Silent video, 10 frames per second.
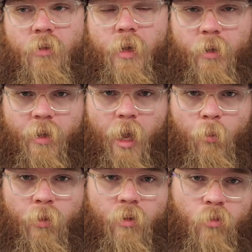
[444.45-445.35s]
and it came
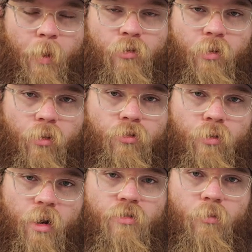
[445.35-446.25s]
with the special
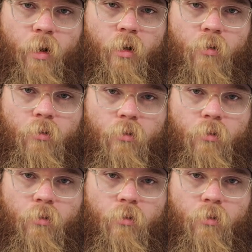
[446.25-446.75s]
illustration rare.